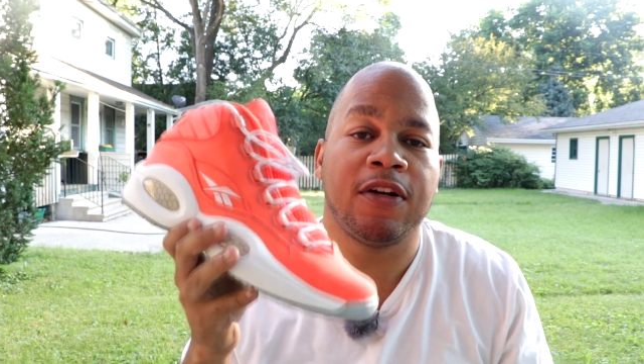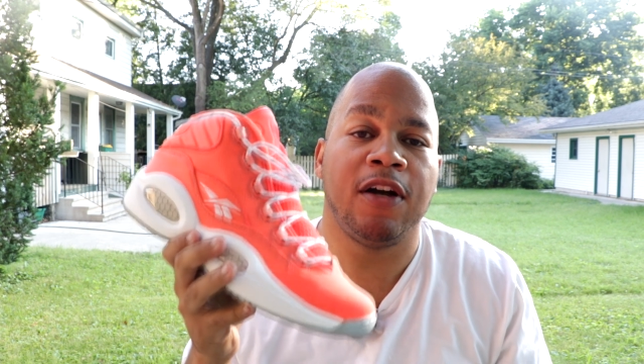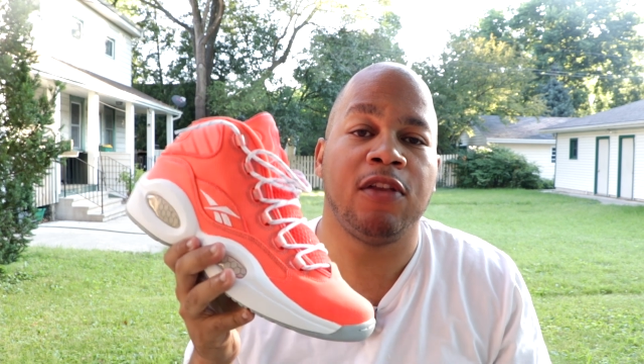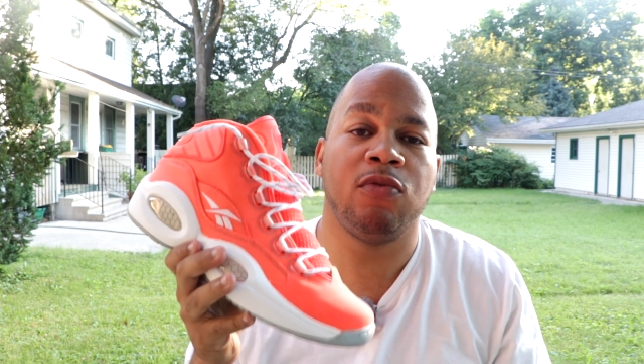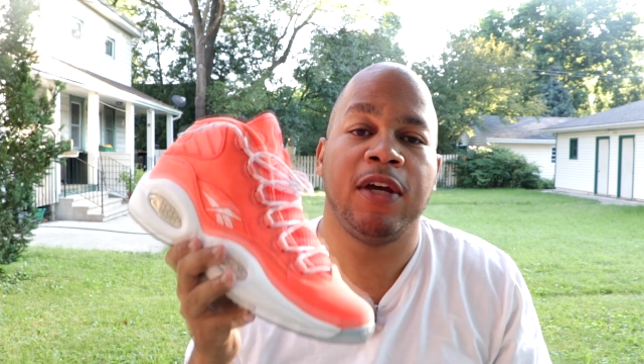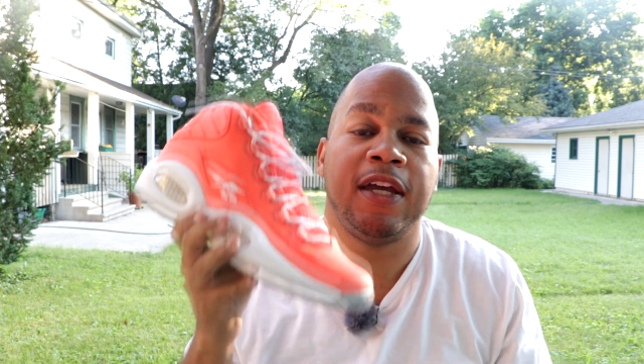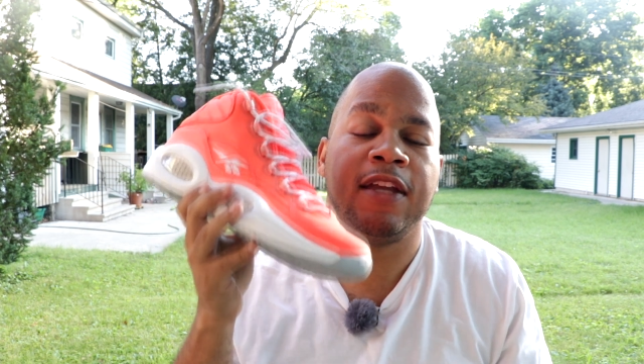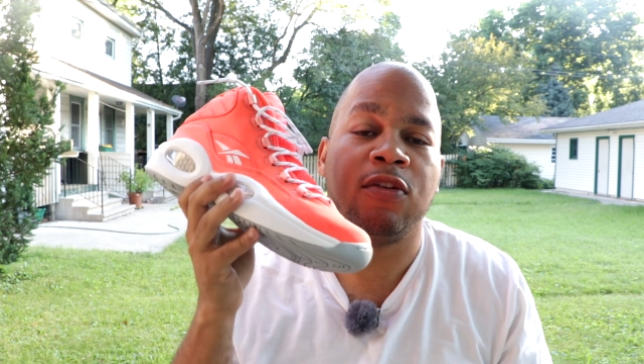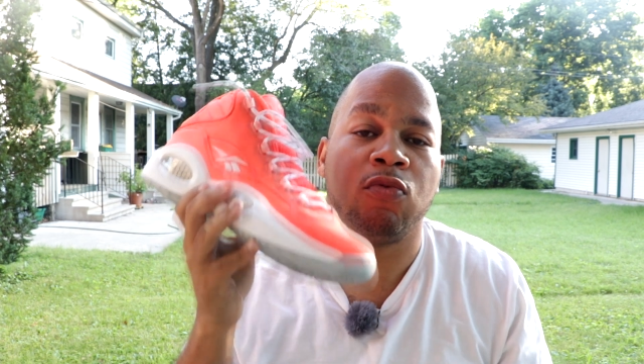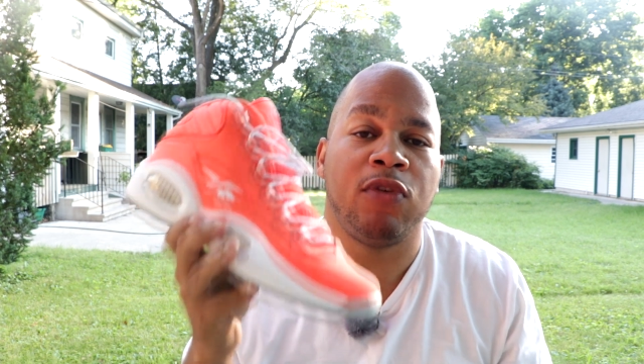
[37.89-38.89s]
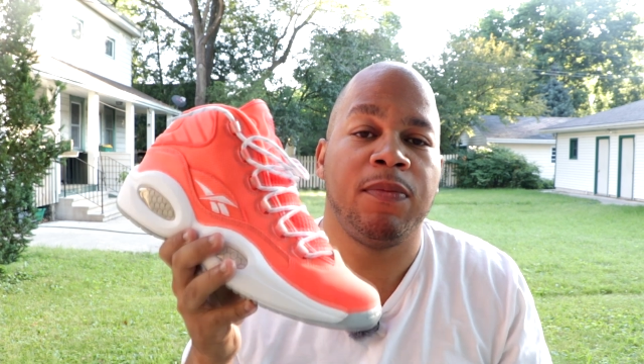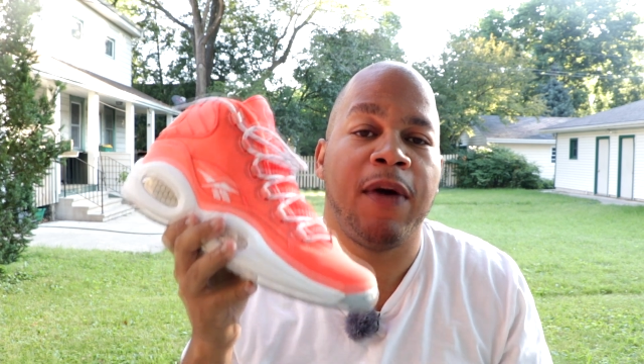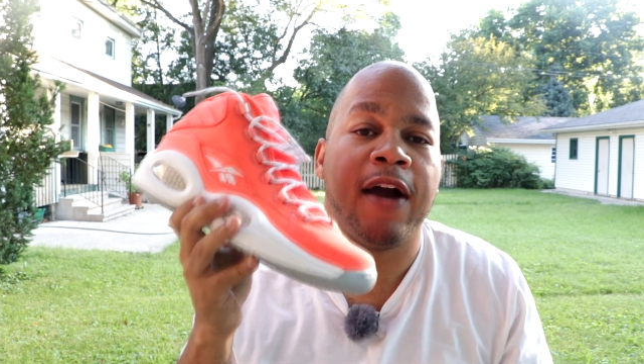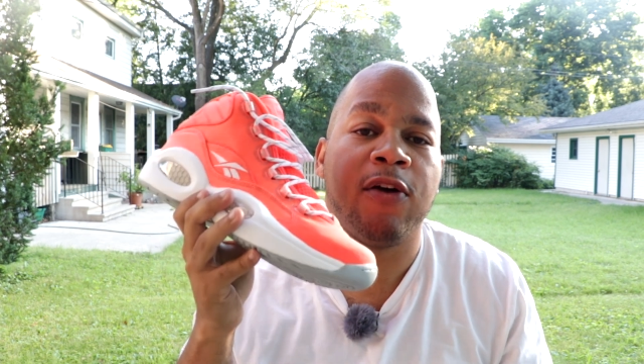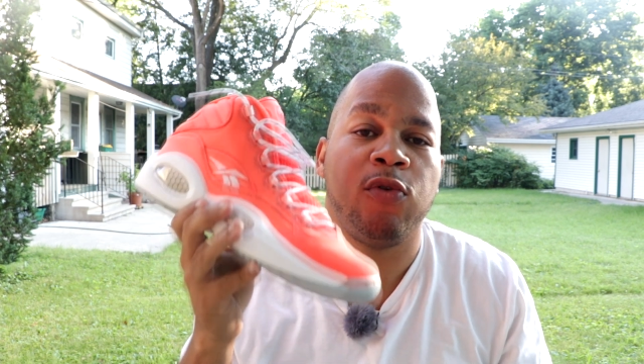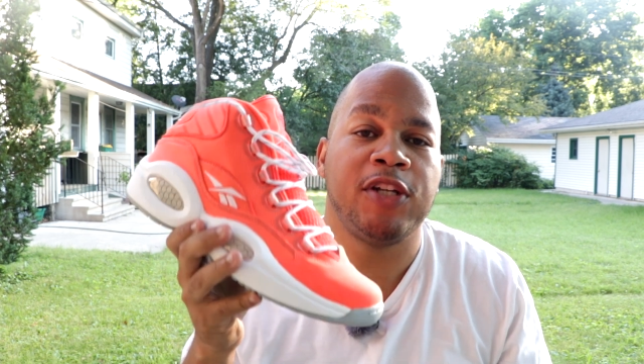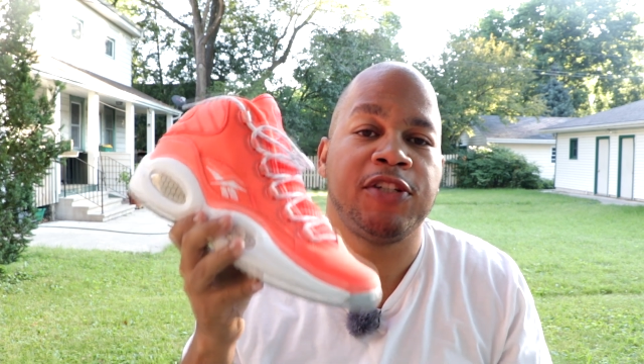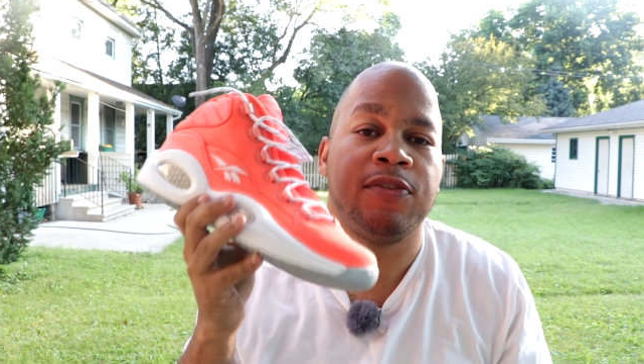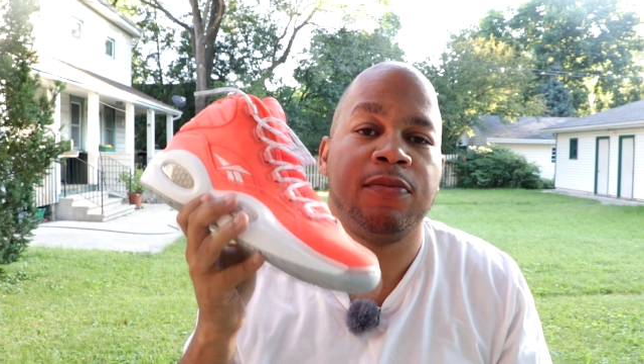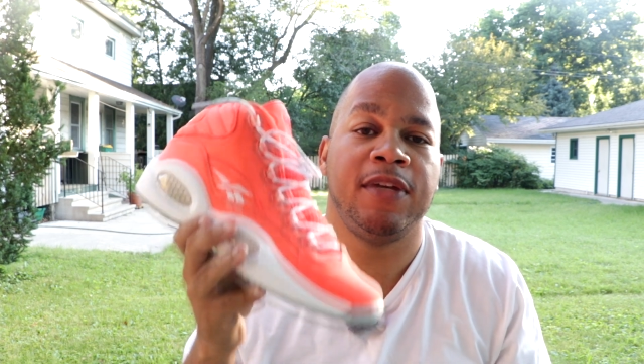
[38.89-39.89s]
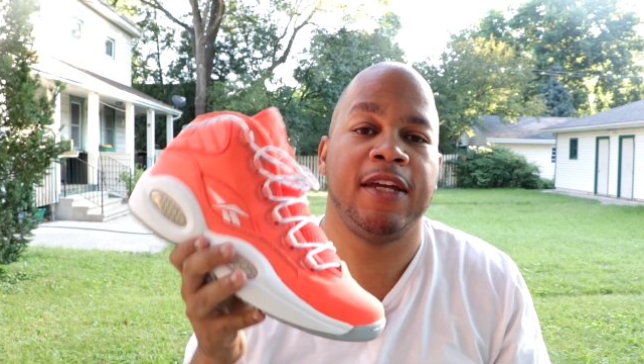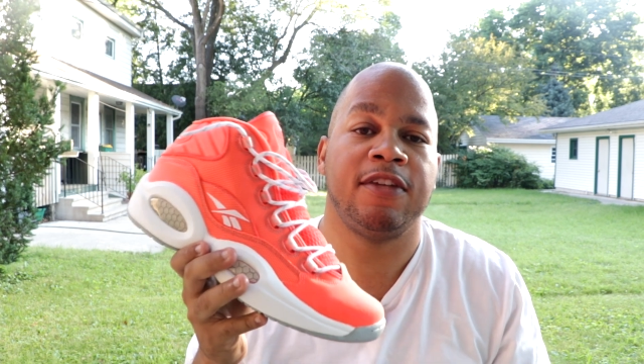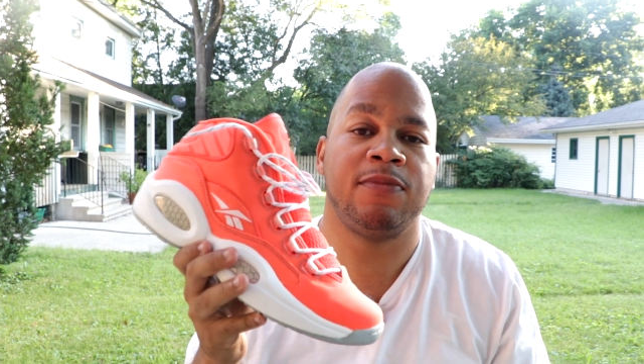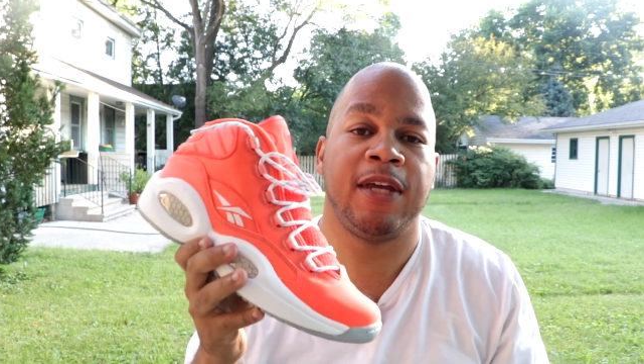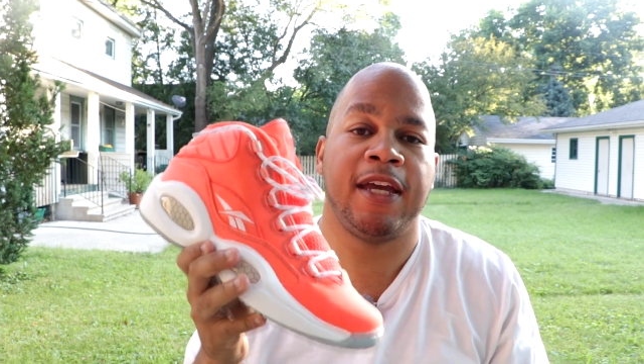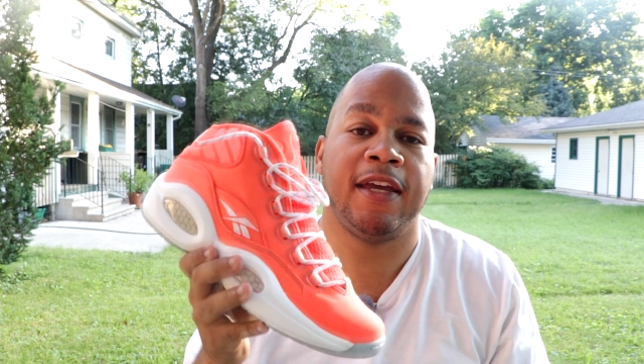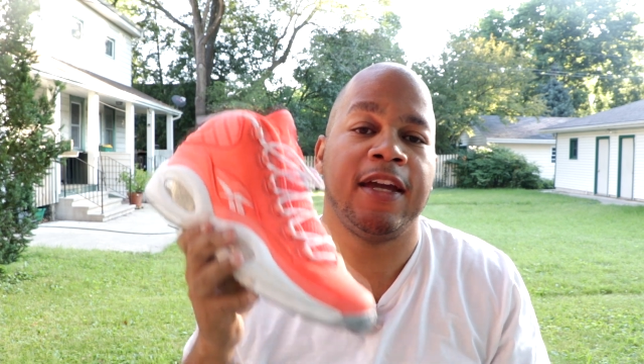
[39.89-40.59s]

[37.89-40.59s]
colorway in the Reebok Question Mids, man.